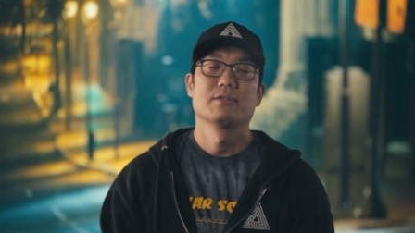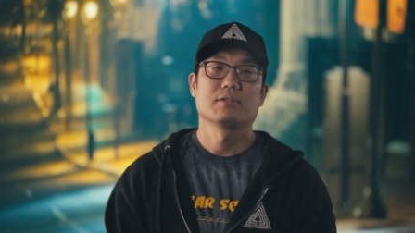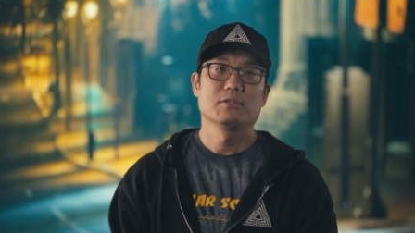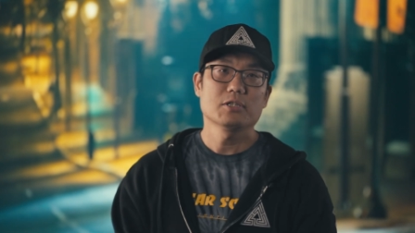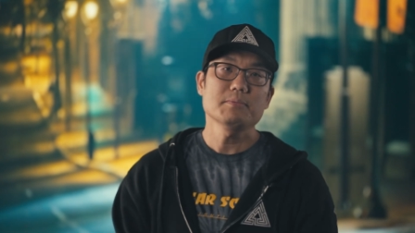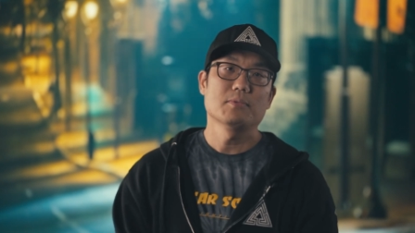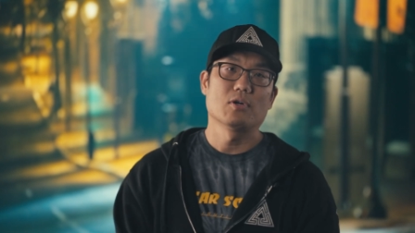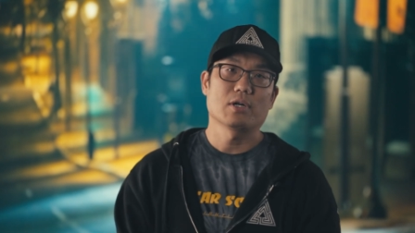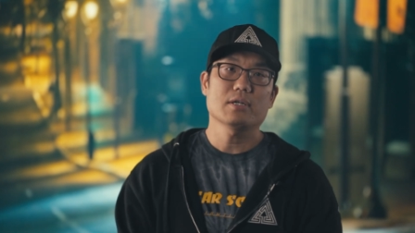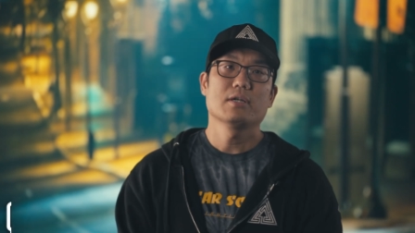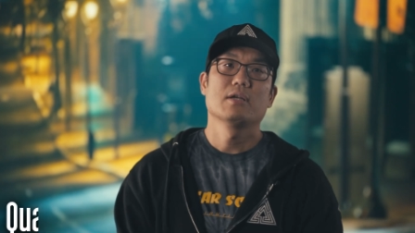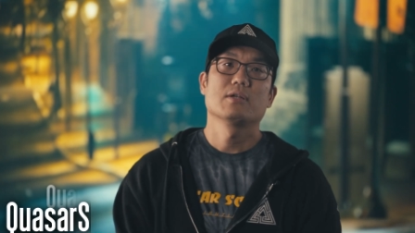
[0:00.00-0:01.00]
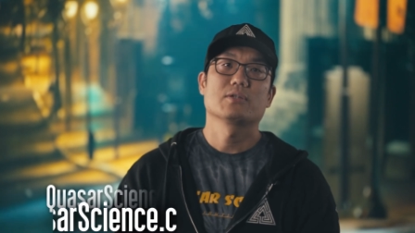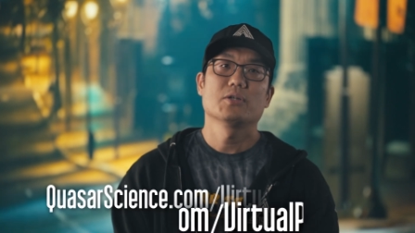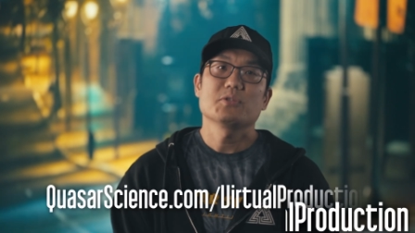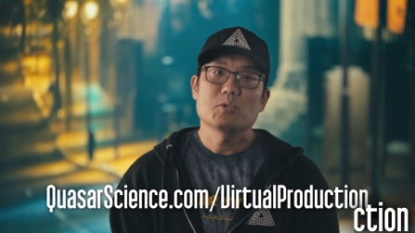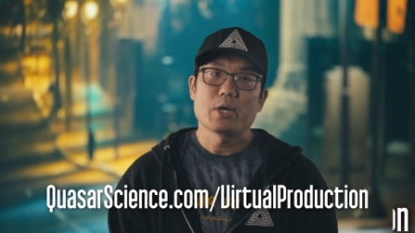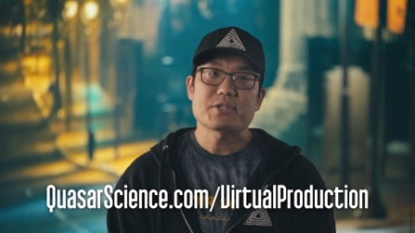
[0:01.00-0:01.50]
To learn more, go
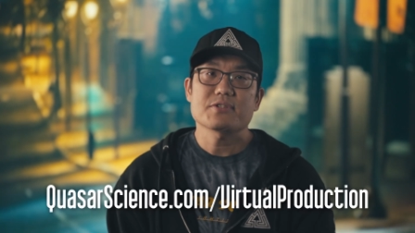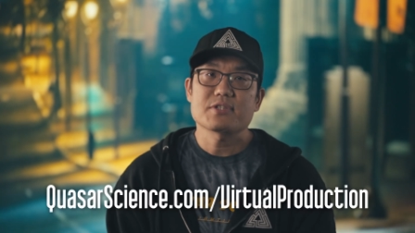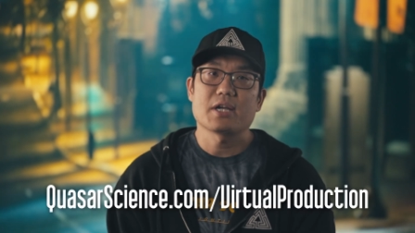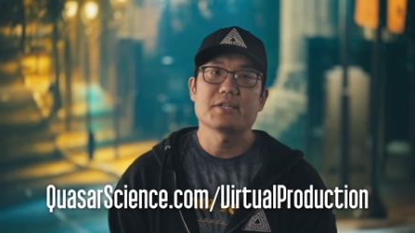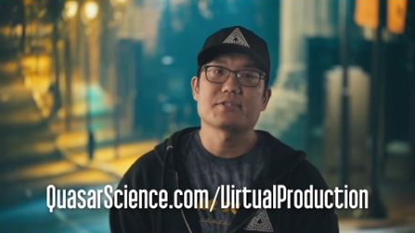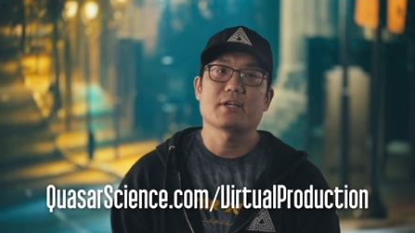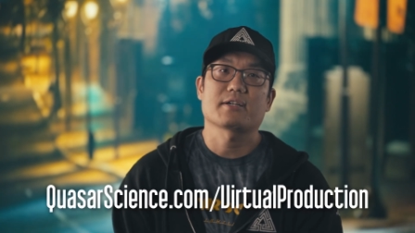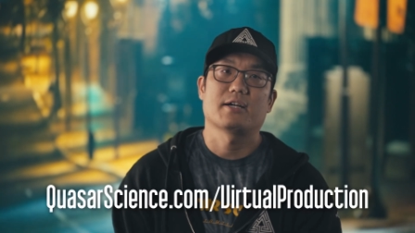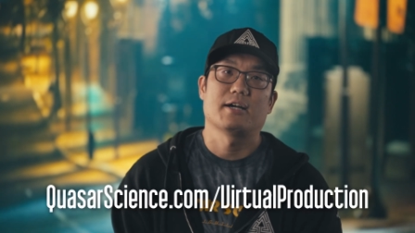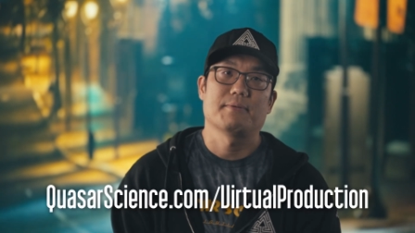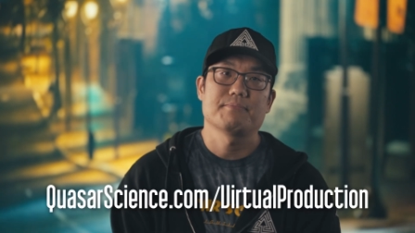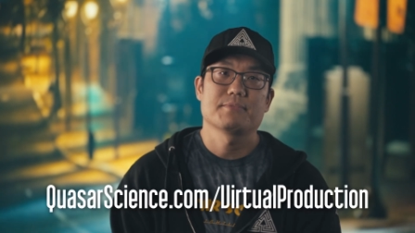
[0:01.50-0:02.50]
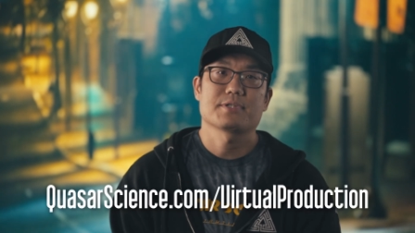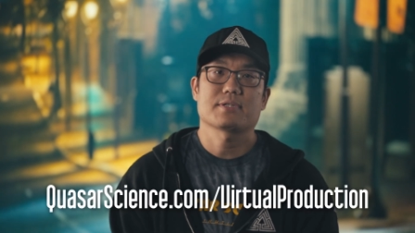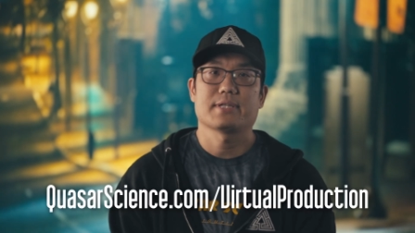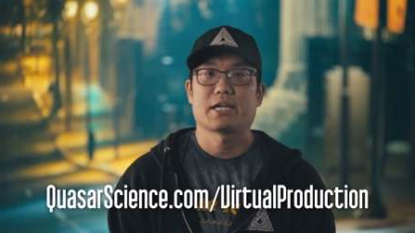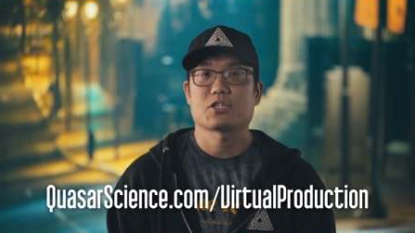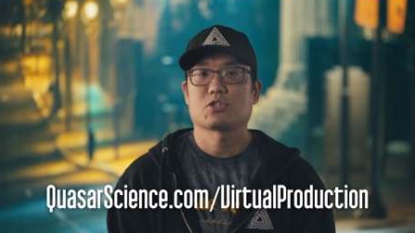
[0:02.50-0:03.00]
to quasarscience.com
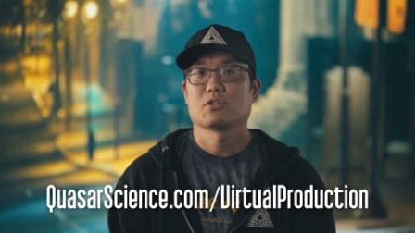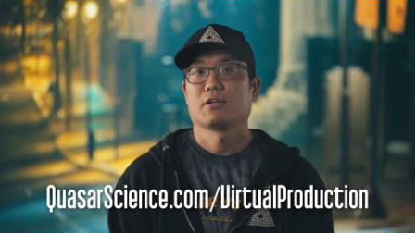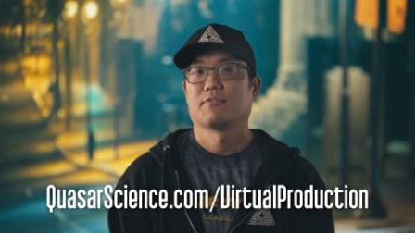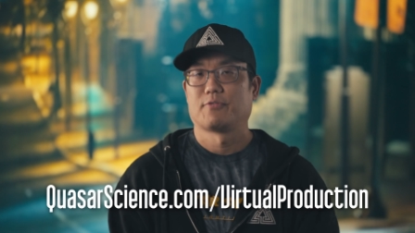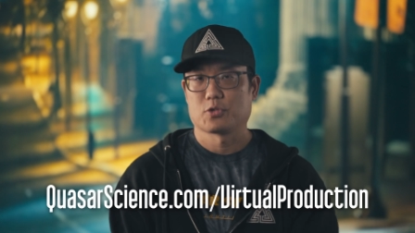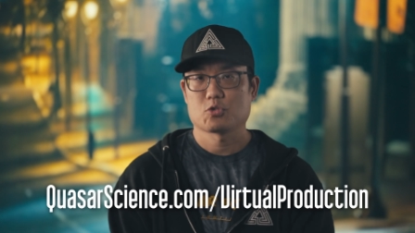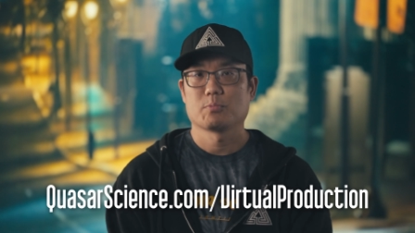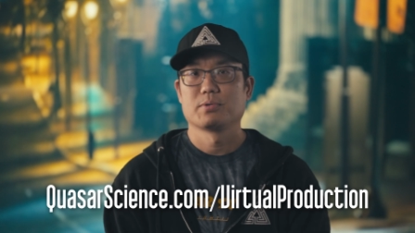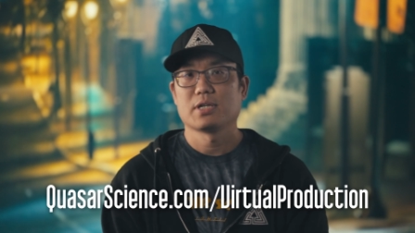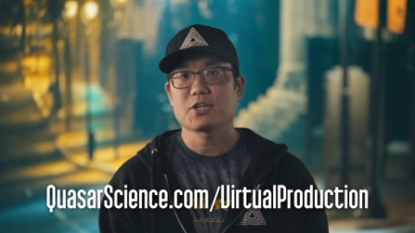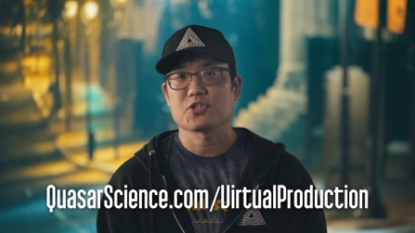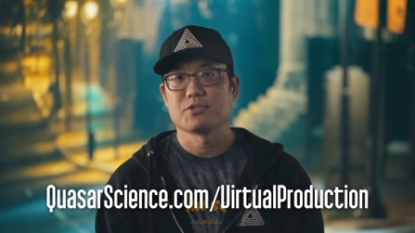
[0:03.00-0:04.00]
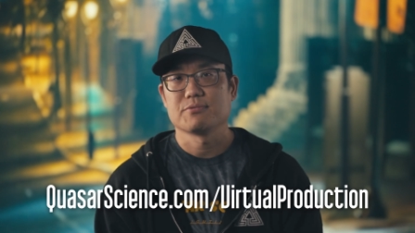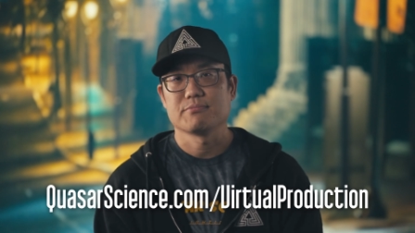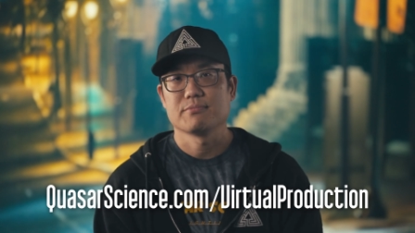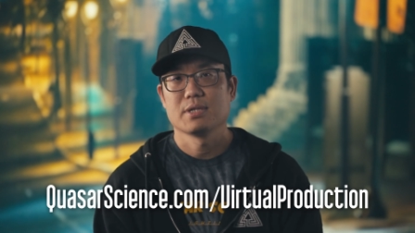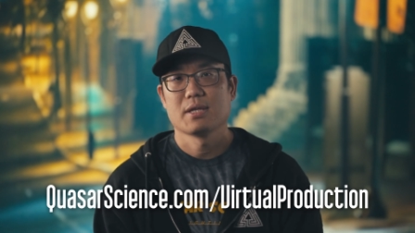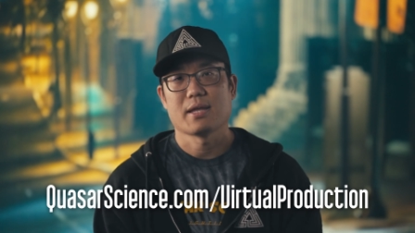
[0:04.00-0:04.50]
slash virtual production,
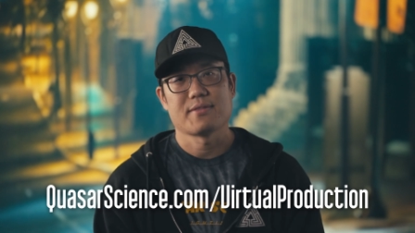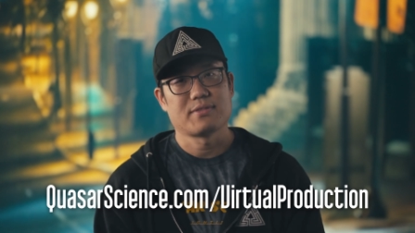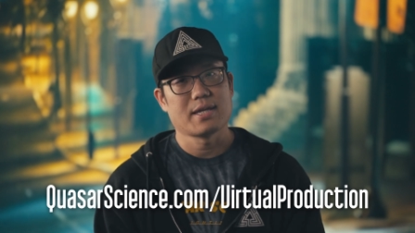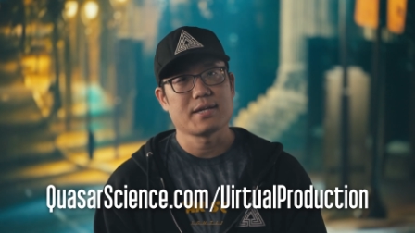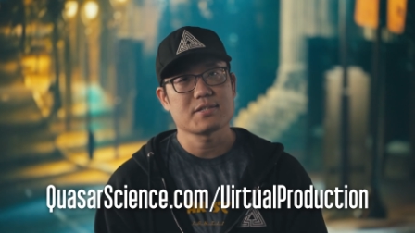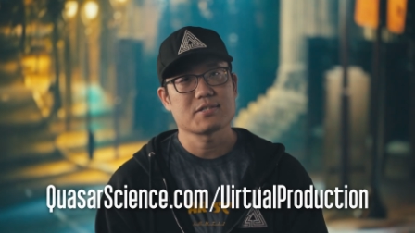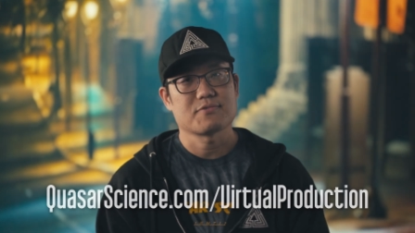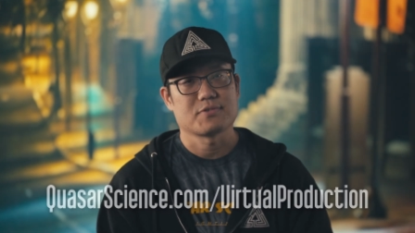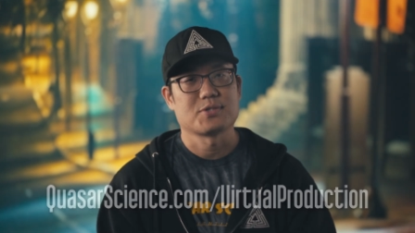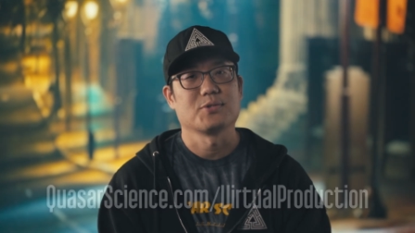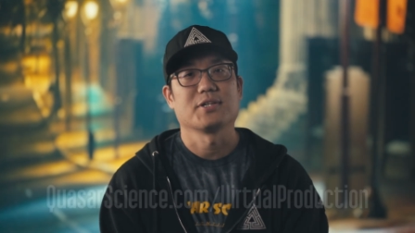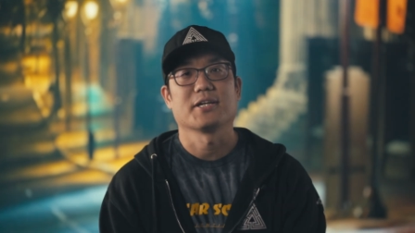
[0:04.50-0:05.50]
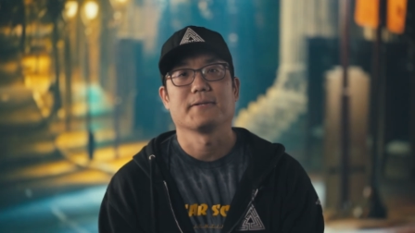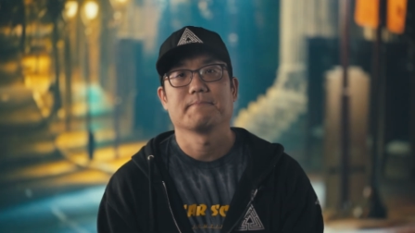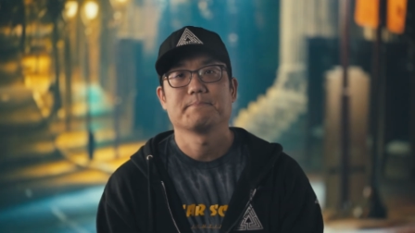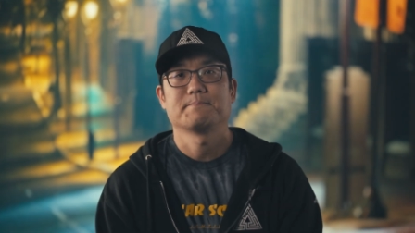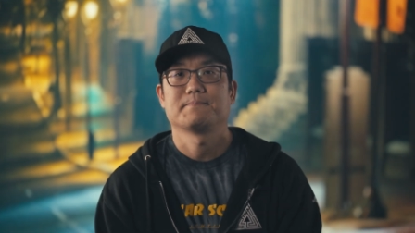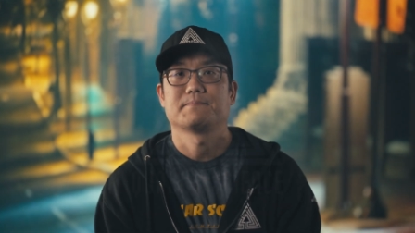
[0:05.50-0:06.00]
and thanks for tuning
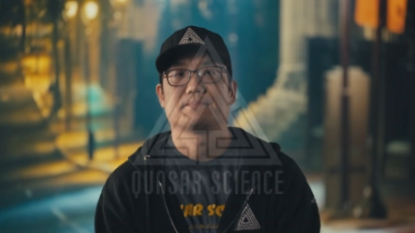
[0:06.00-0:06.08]
in.